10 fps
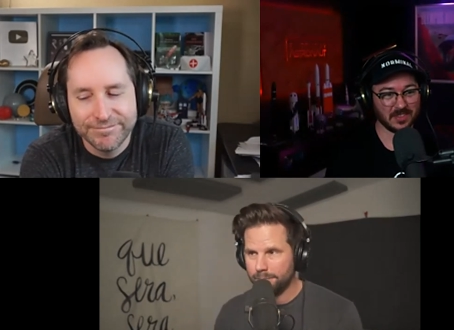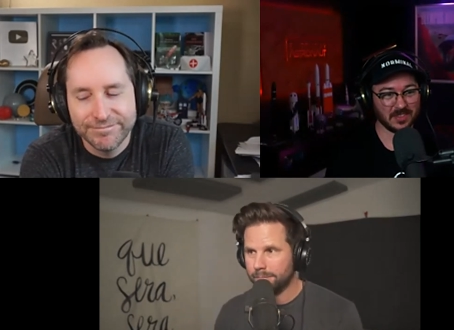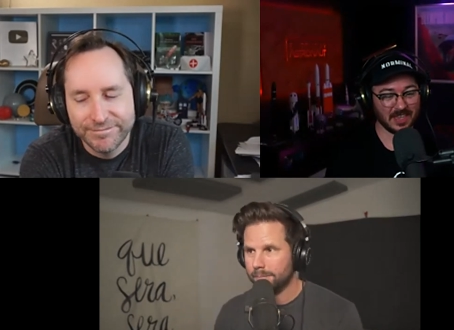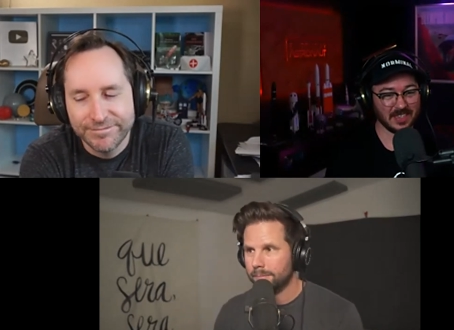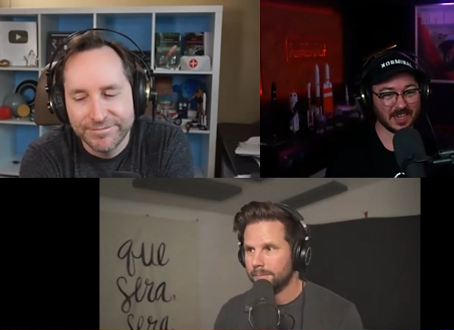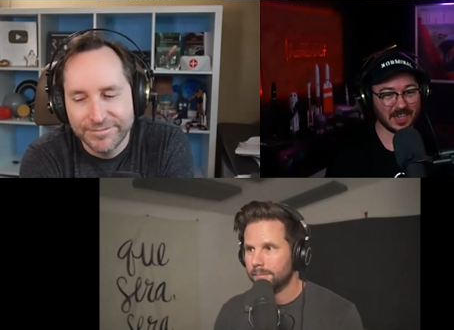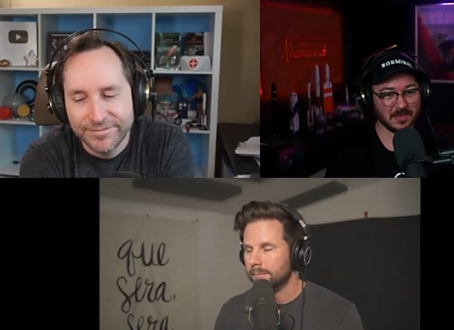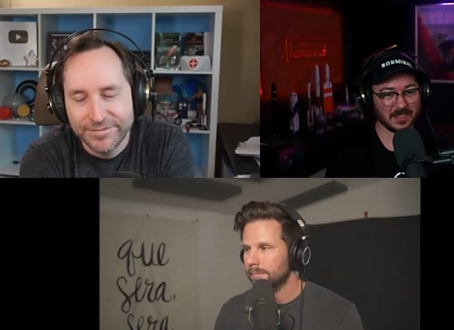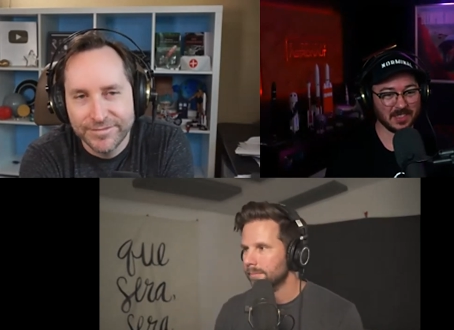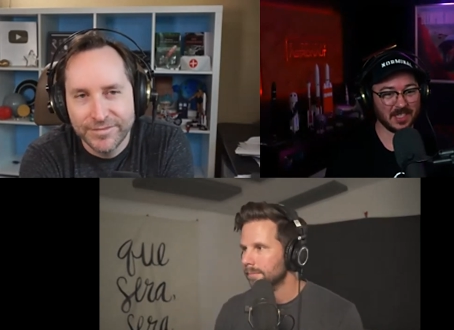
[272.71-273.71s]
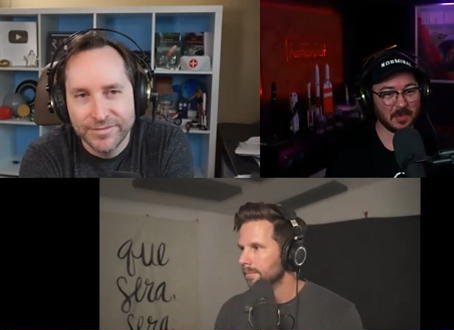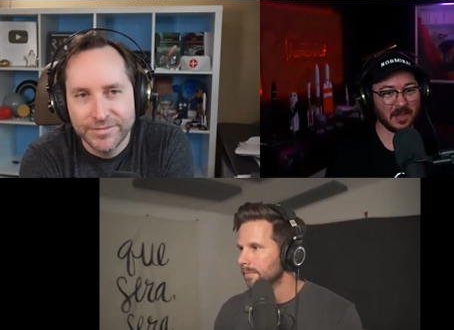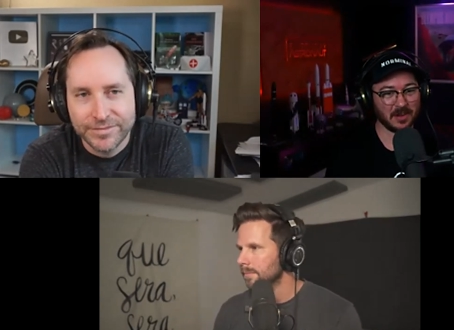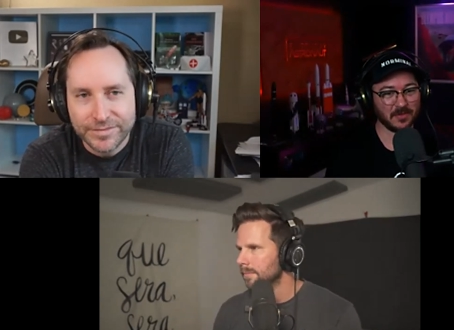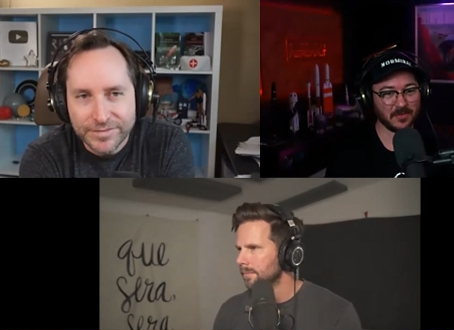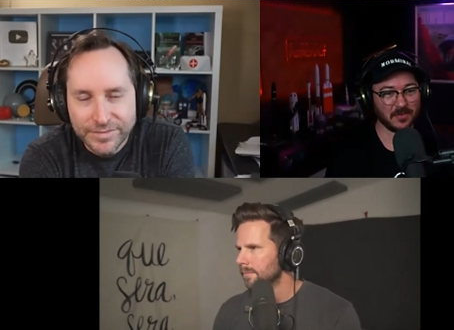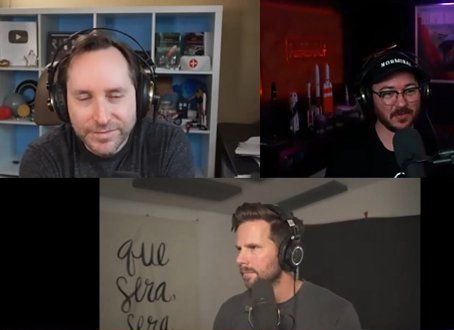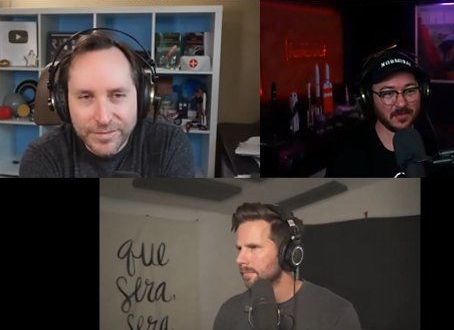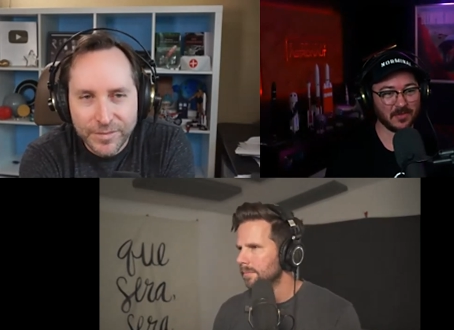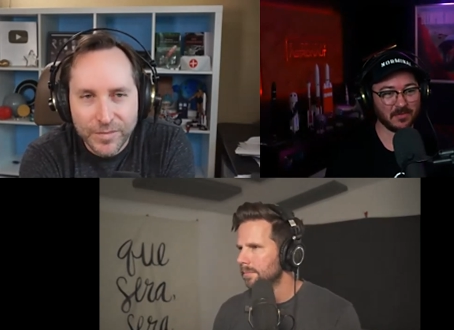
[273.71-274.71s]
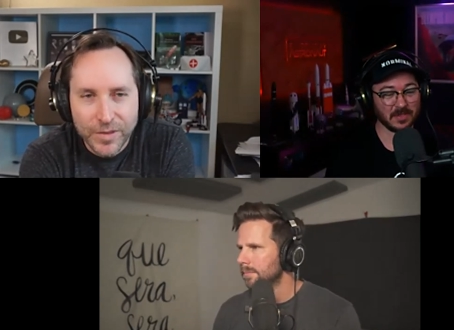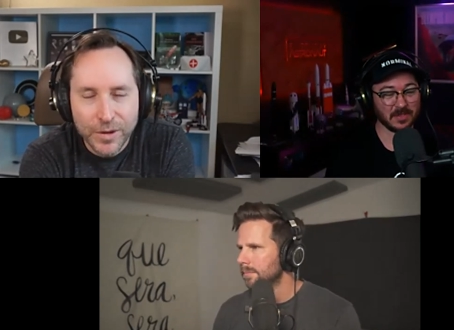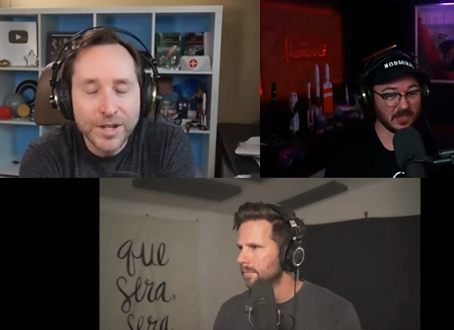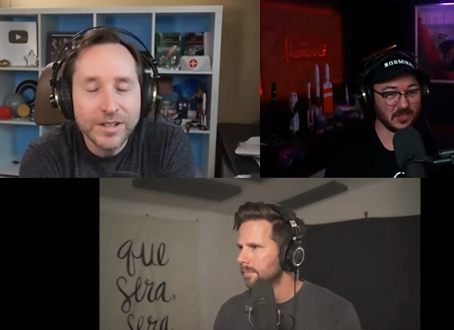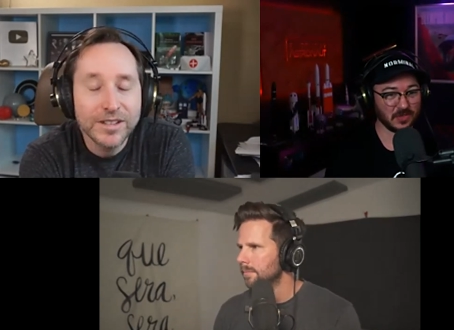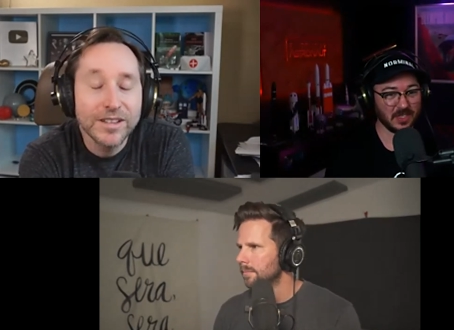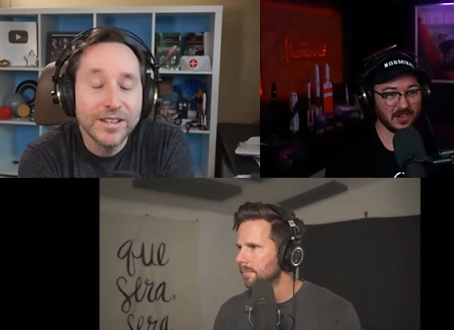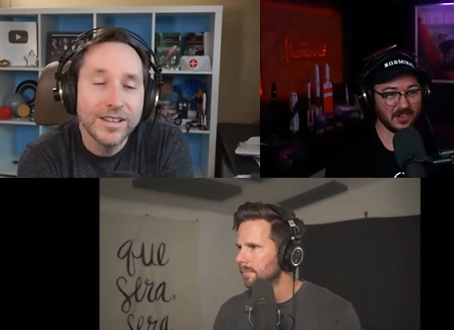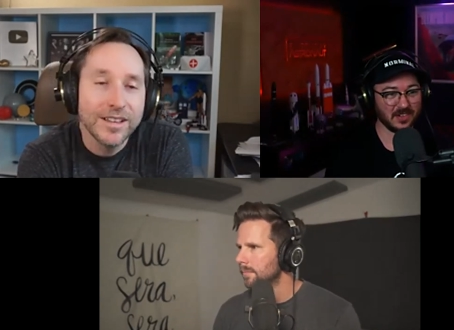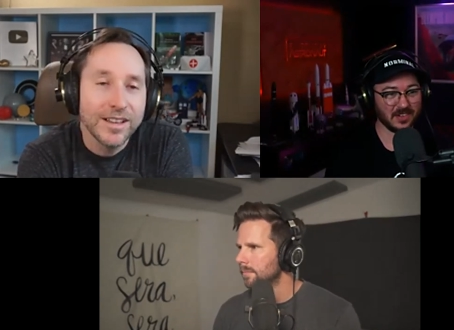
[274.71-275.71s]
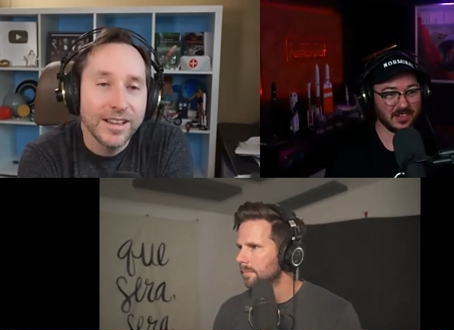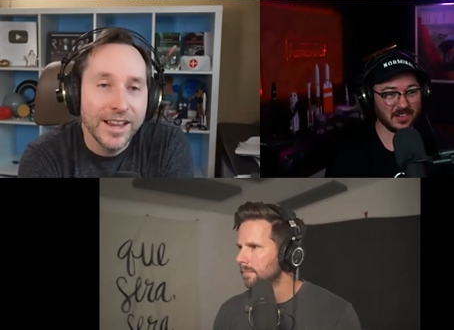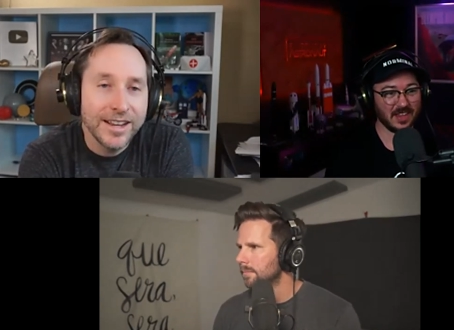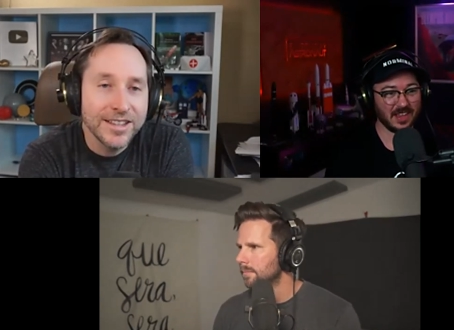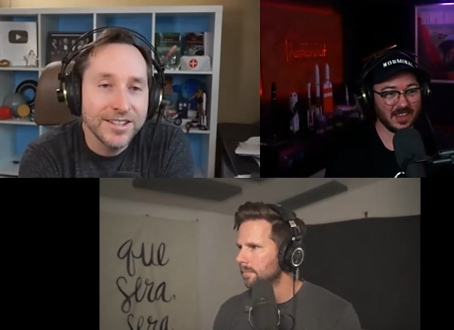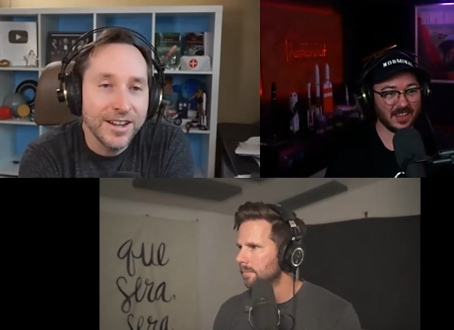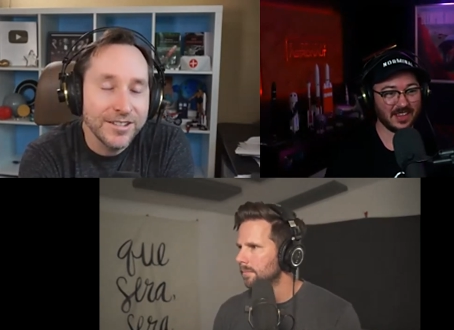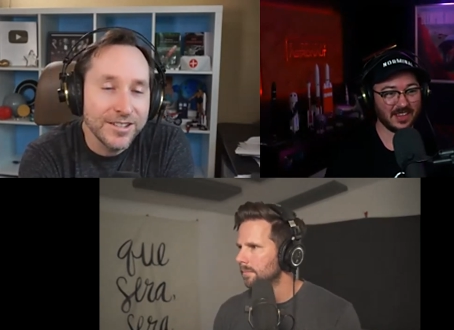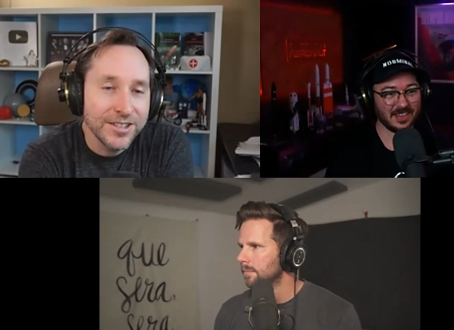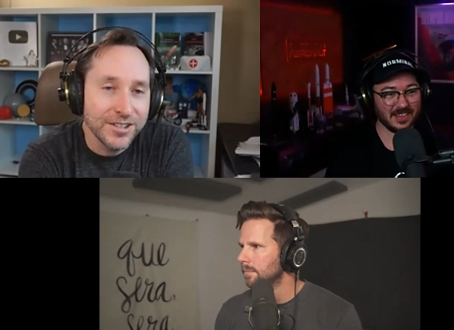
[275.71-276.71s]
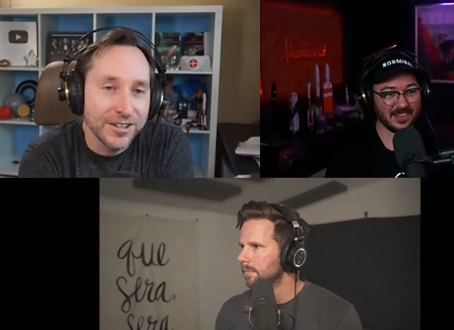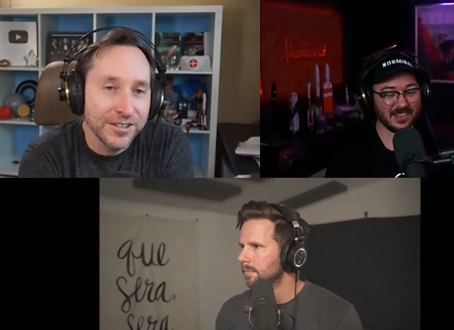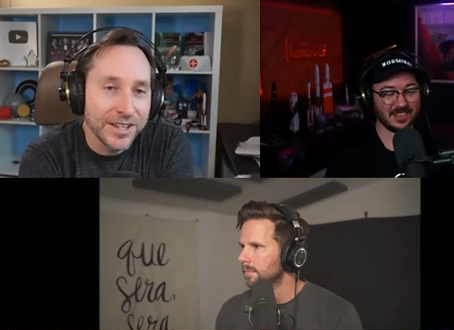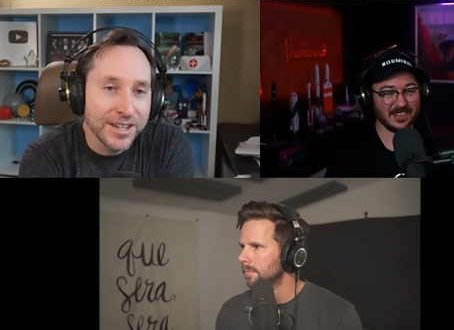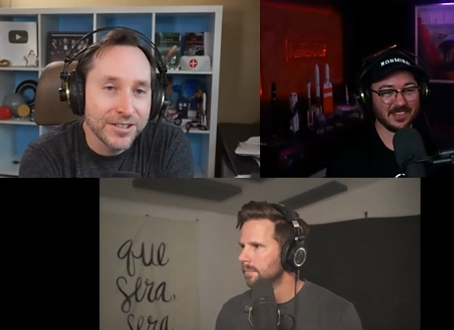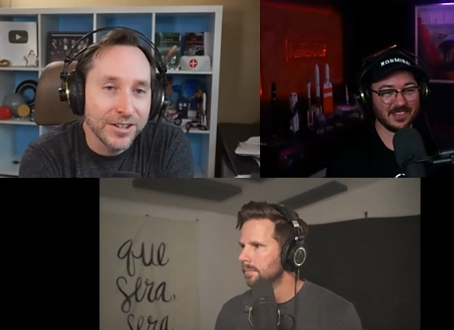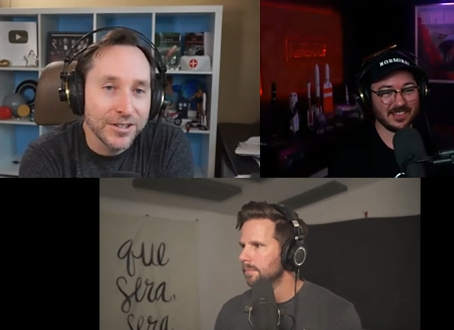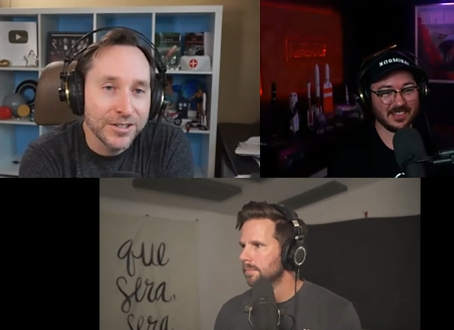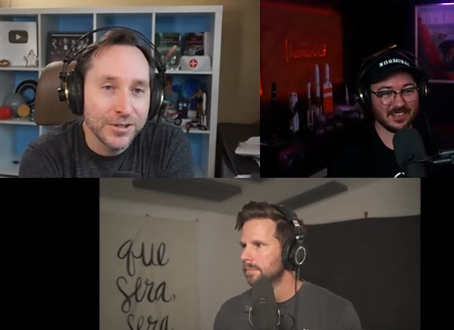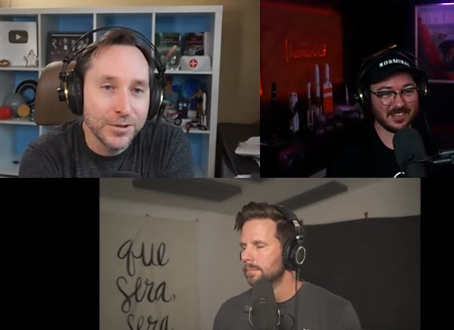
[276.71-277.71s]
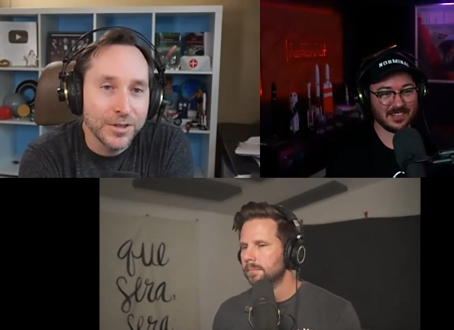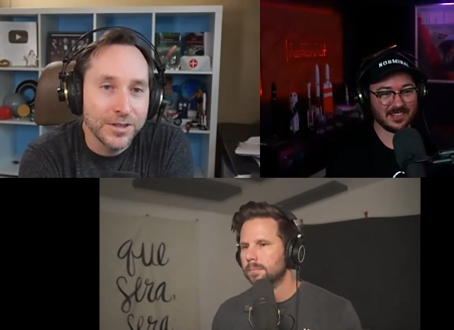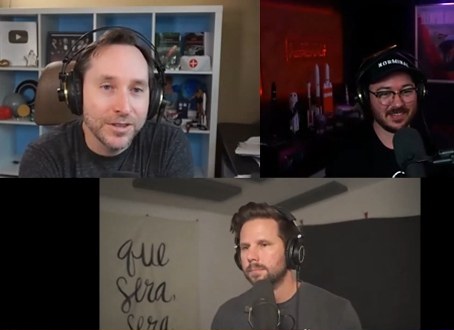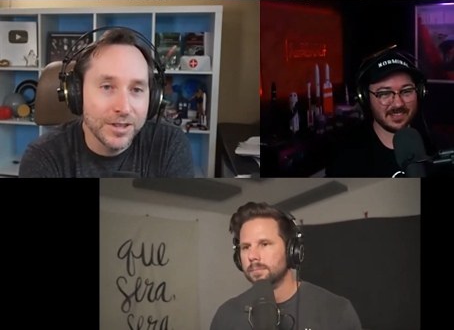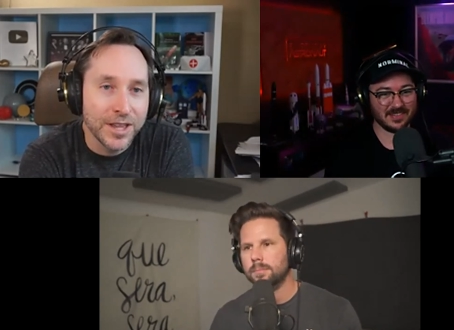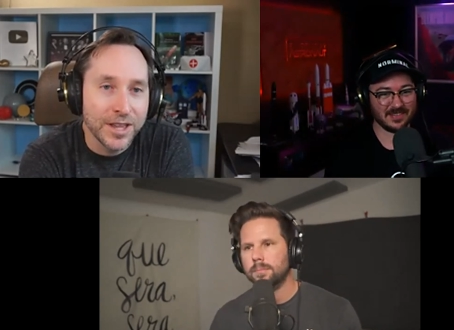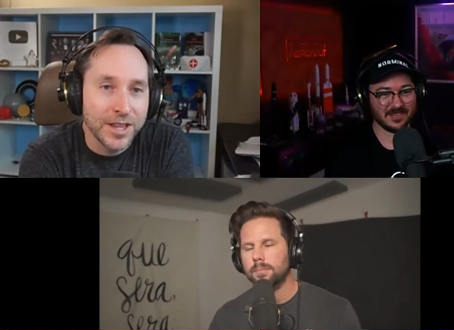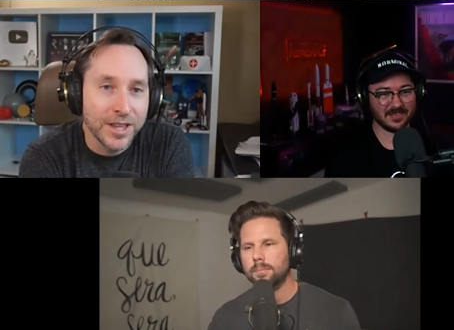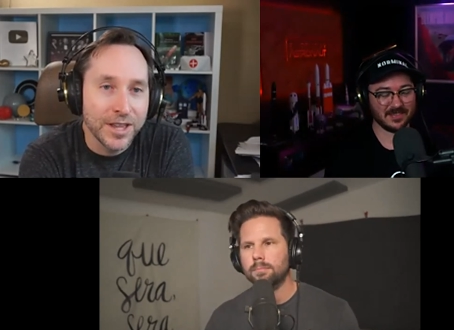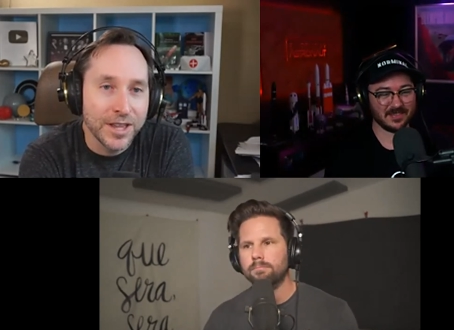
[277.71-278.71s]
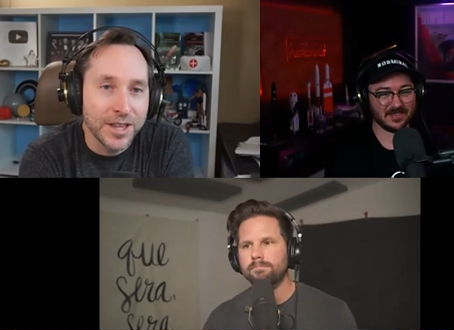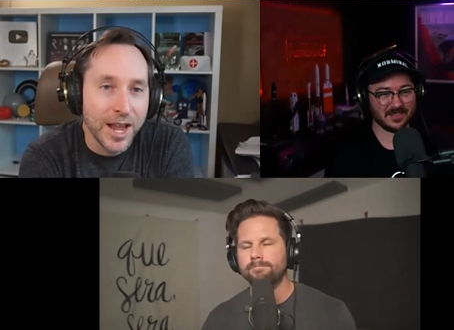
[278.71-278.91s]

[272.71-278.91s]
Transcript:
Speaker 1: ten timesing the amount of potential there. Well,
Speaker 2: and it's not just Starlink, it's also the, the Kuiper